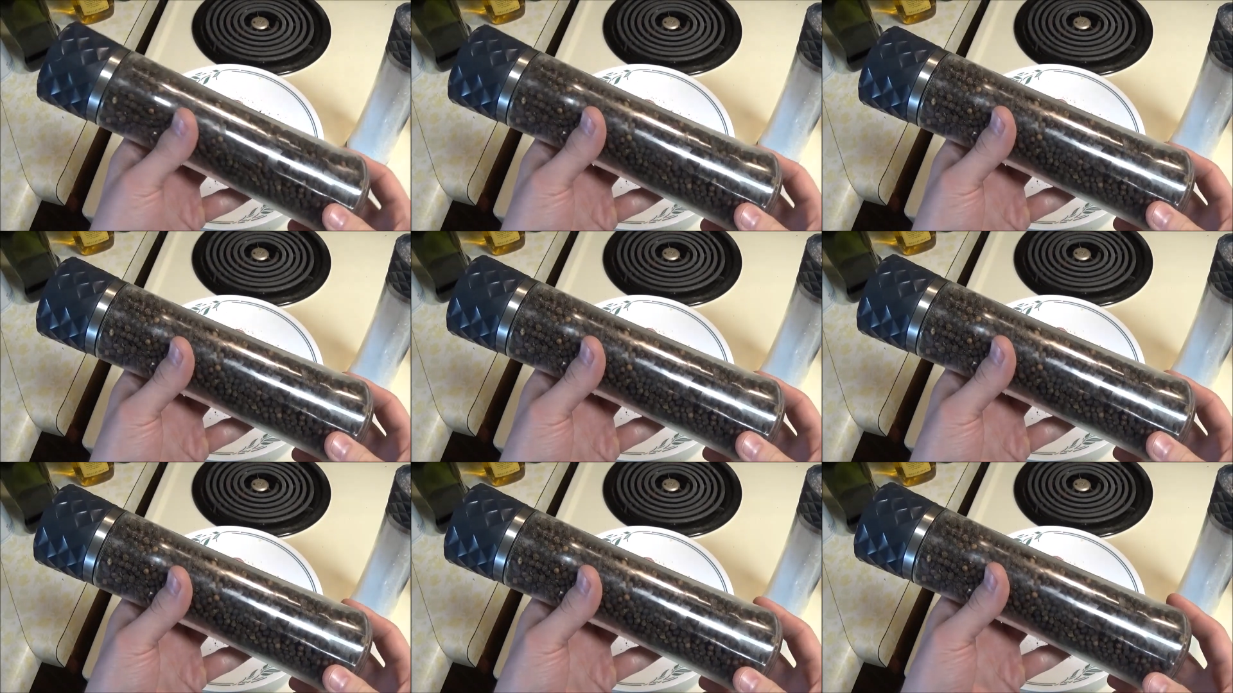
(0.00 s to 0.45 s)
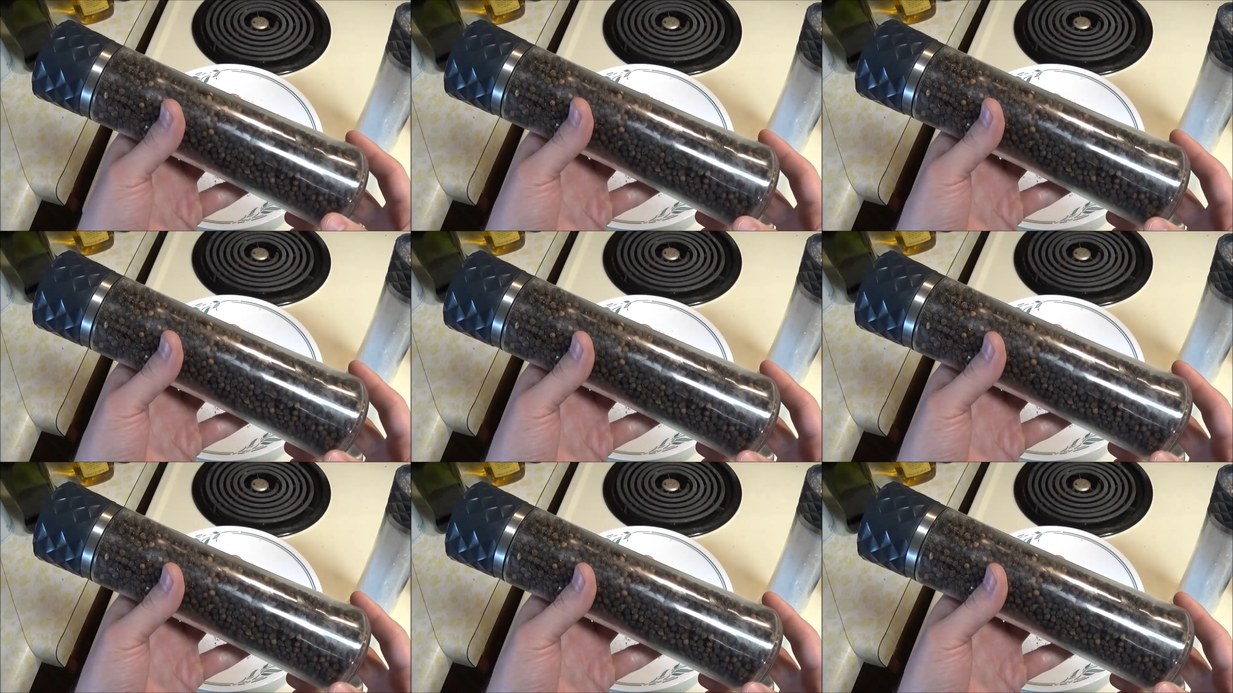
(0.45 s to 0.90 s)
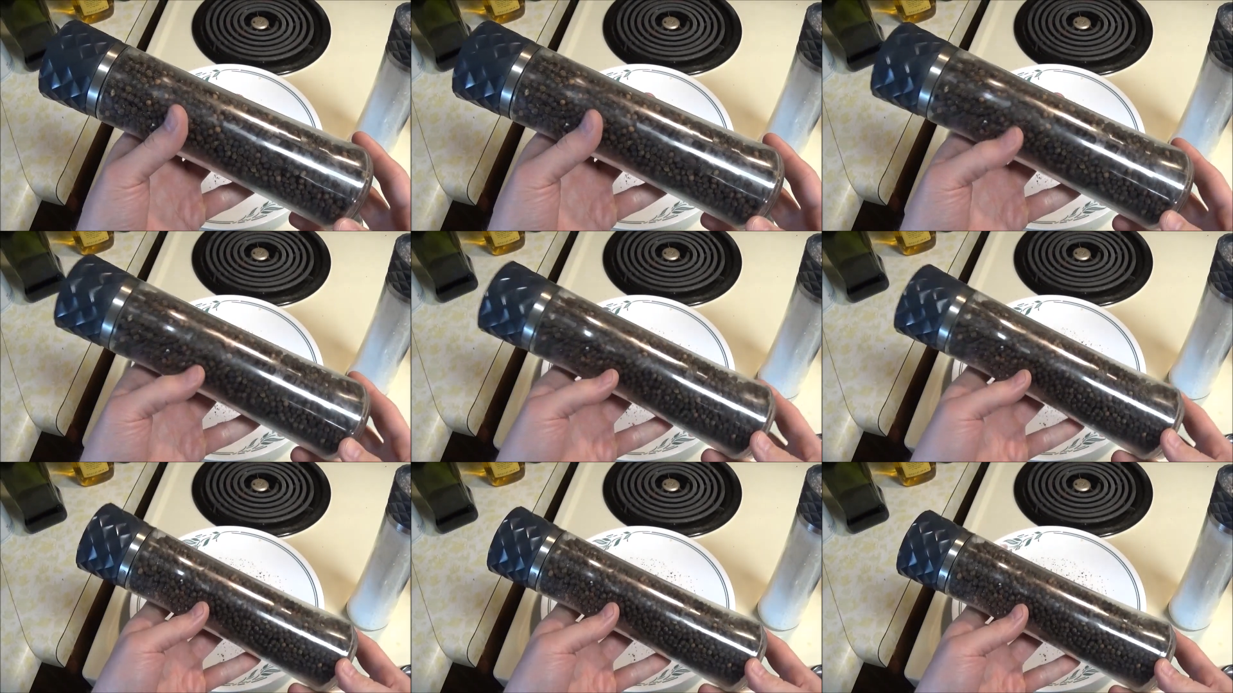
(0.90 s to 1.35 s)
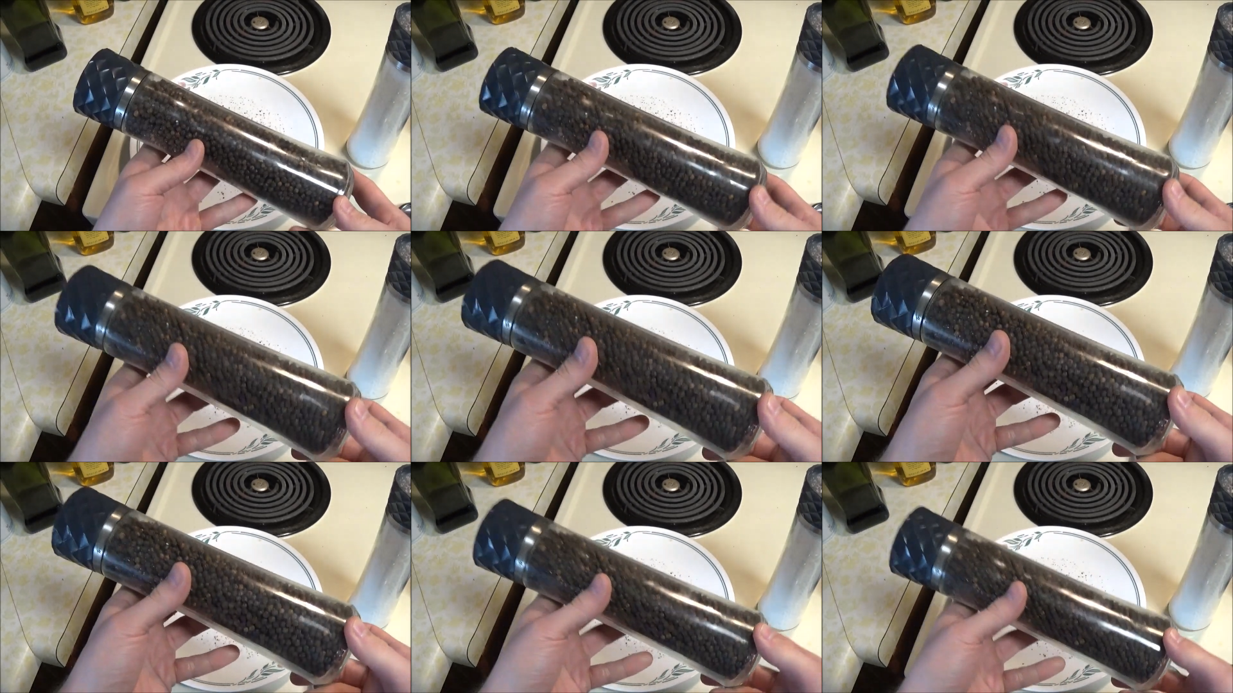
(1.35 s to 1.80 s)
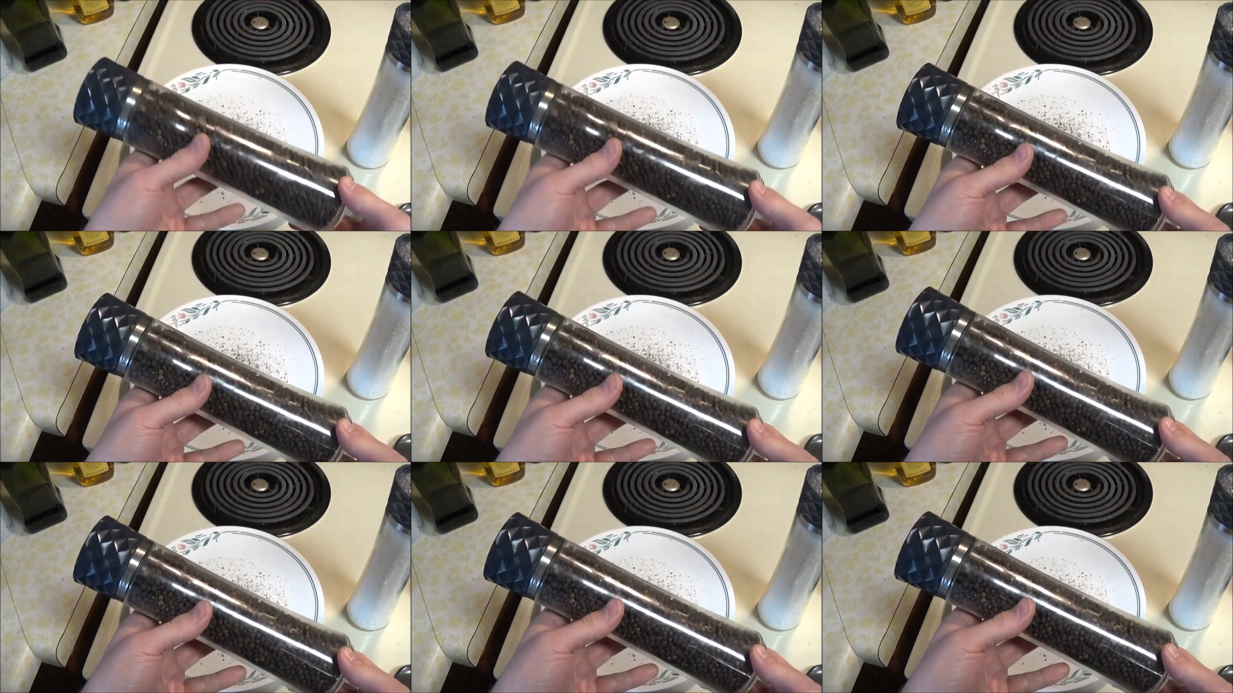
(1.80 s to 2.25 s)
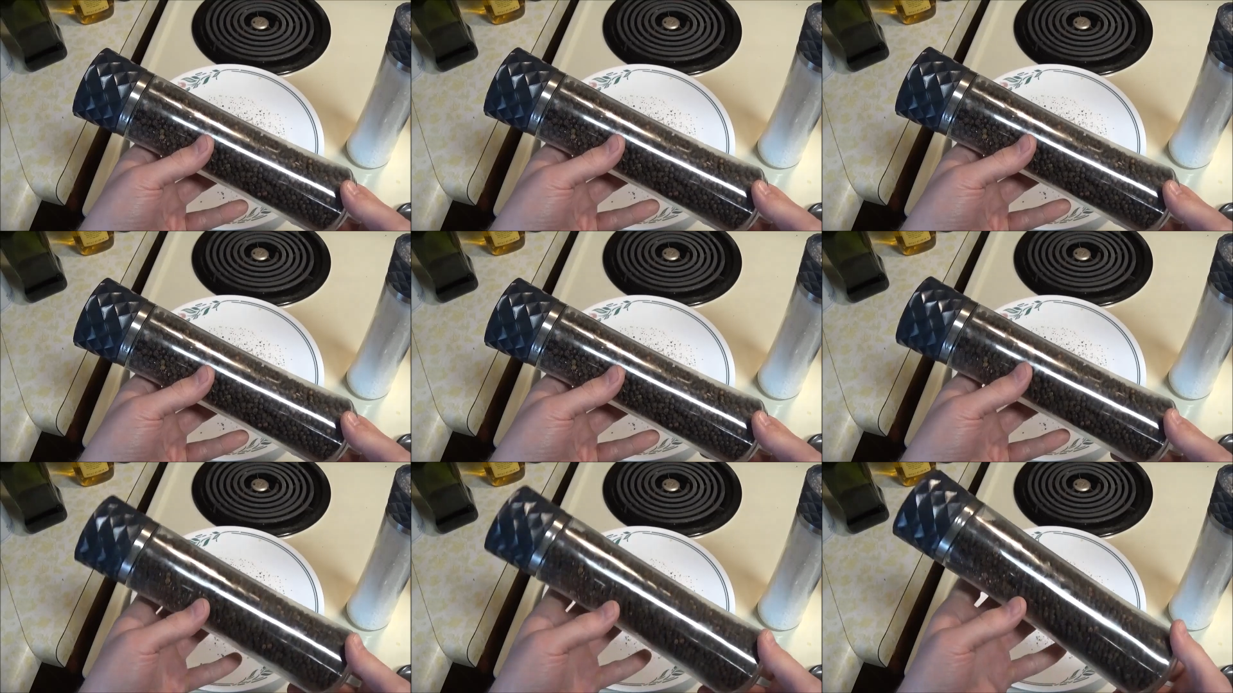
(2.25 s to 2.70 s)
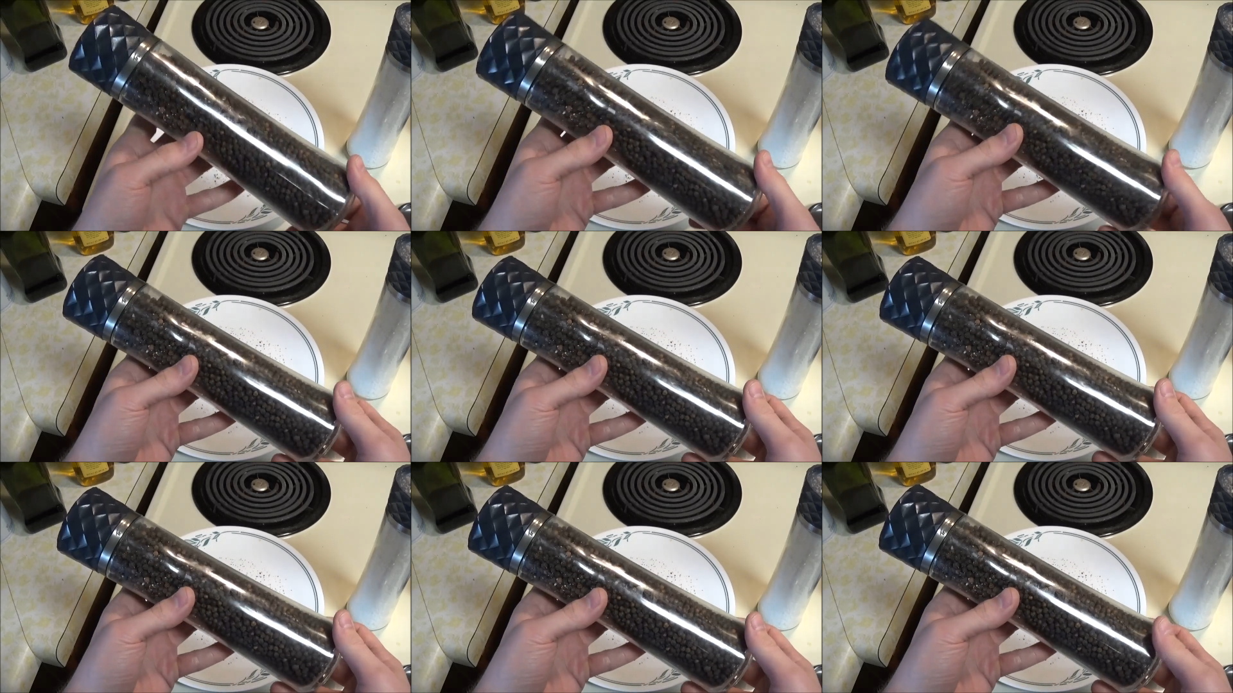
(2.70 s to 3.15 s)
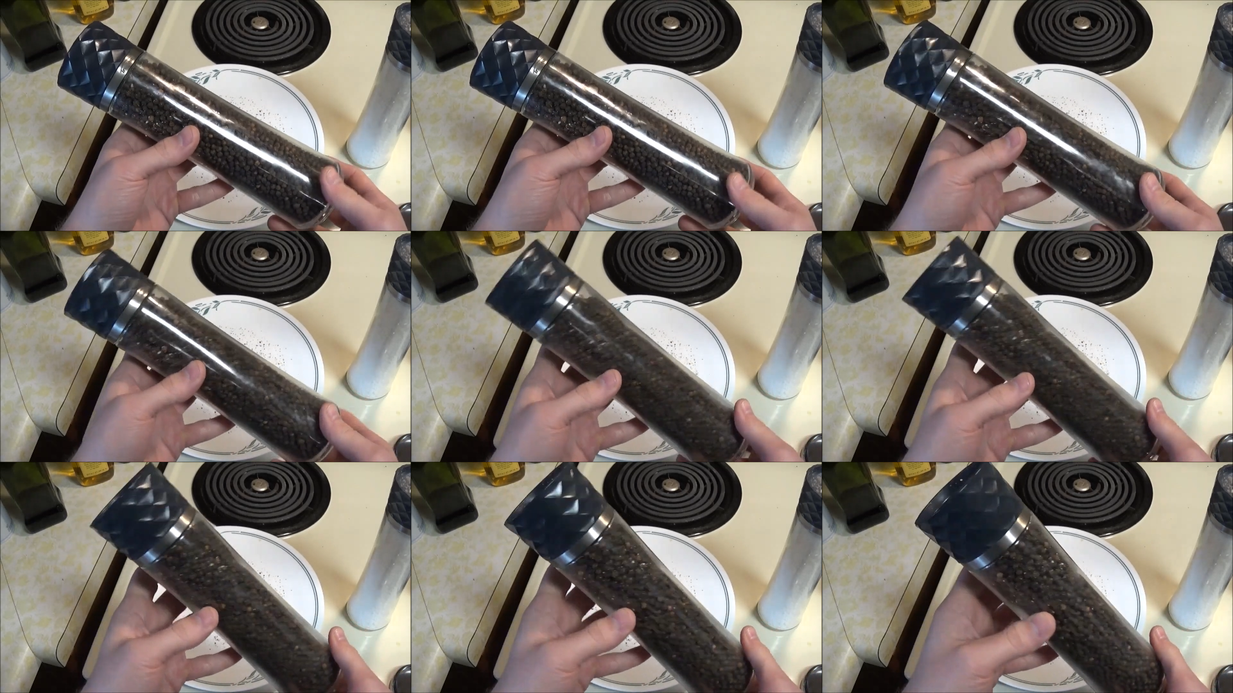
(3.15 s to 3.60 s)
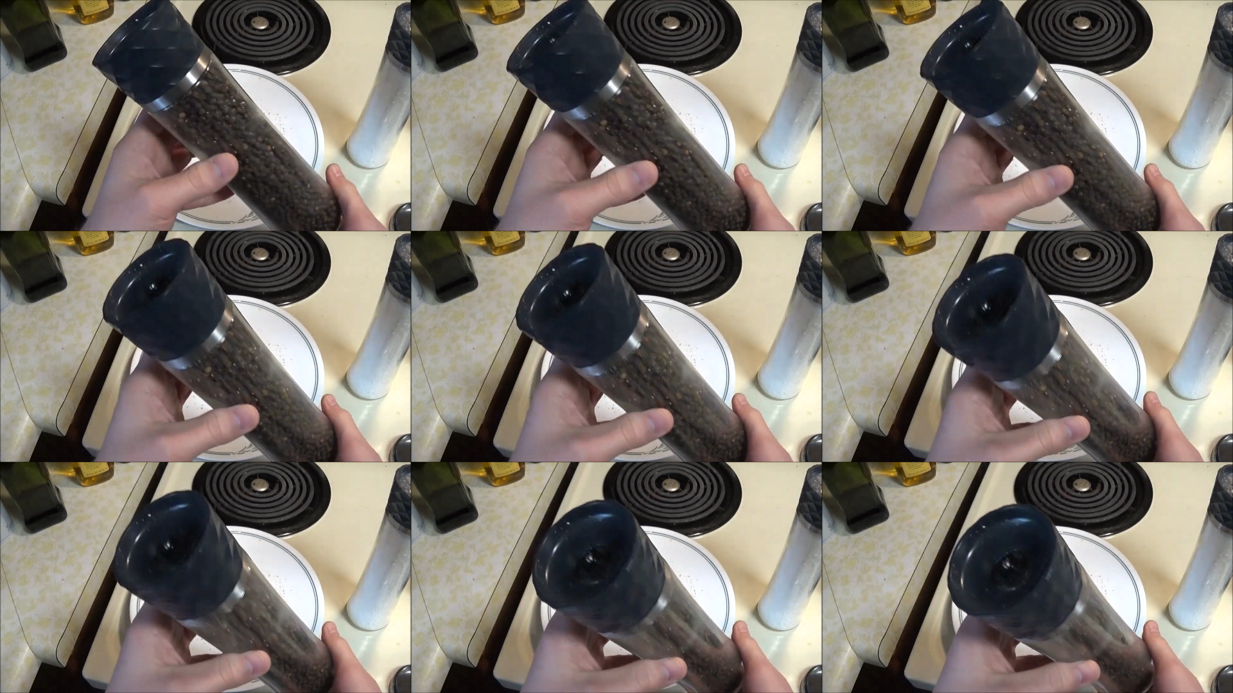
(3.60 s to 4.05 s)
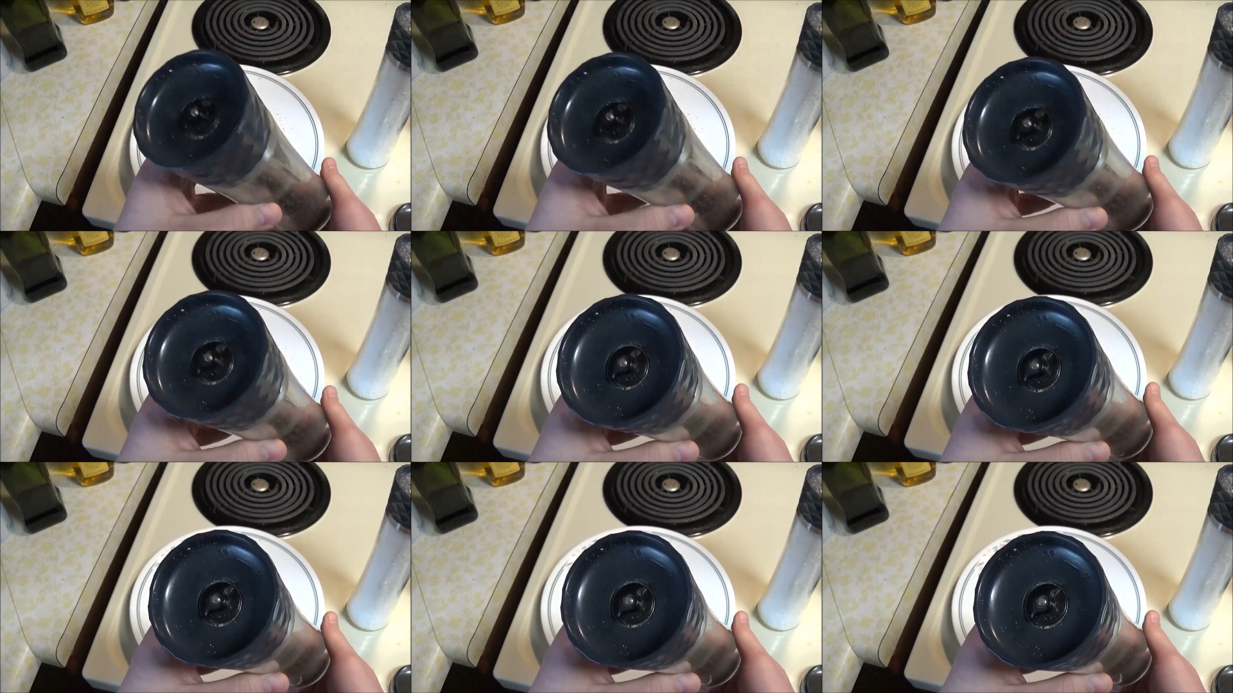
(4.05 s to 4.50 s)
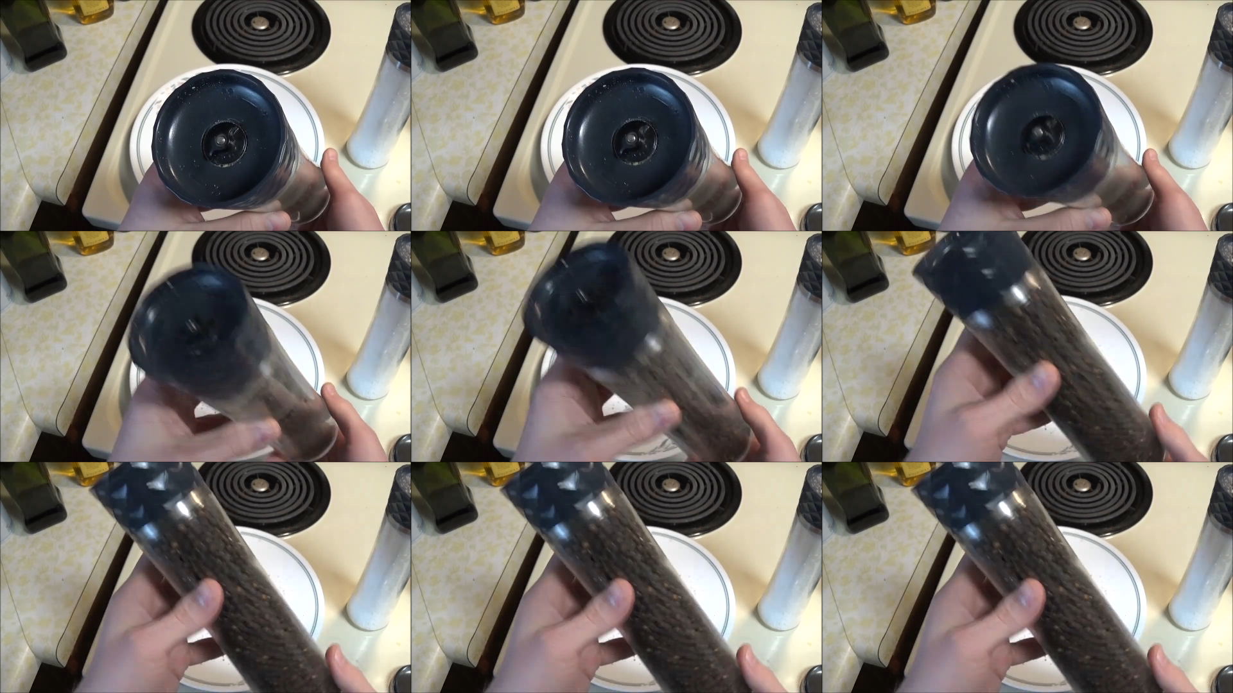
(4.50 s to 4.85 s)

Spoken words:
No face is visible, so there are no lips to read.